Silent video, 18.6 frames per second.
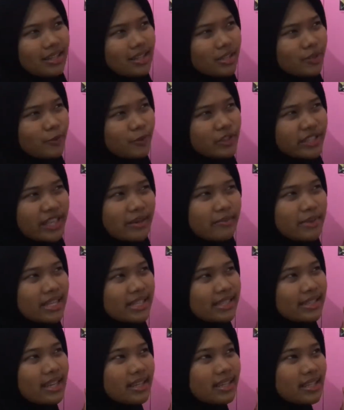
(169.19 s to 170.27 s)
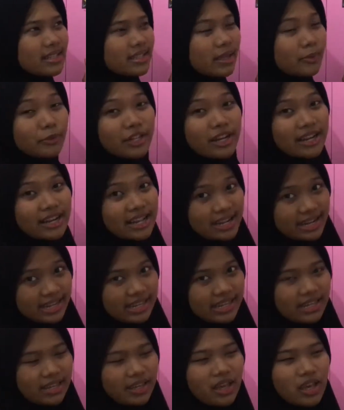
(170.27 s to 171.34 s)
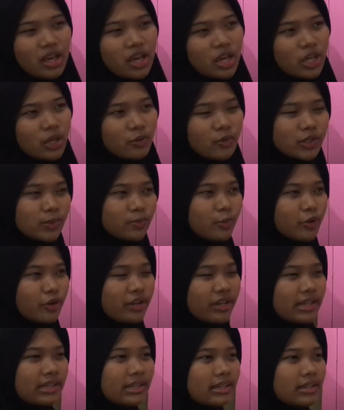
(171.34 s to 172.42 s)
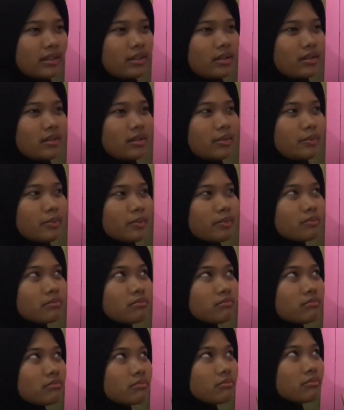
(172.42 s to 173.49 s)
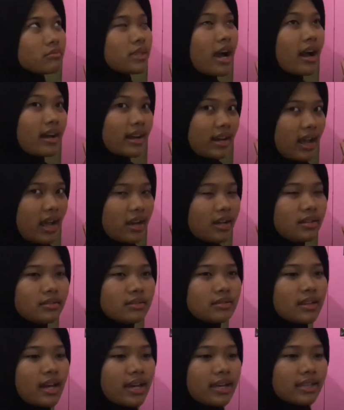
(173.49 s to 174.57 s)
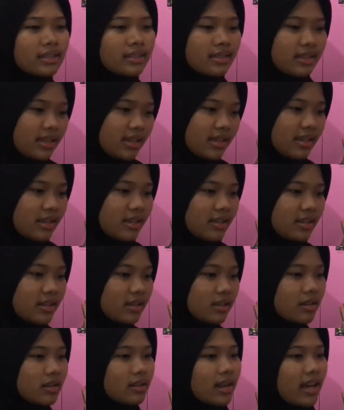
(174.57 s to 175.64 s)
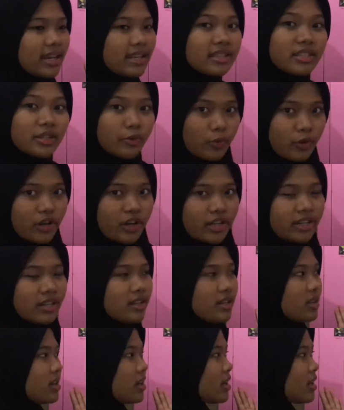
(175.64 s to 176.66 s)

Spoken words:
His full name is Daniel Saptranardi. He was born in Tangerang, 1991.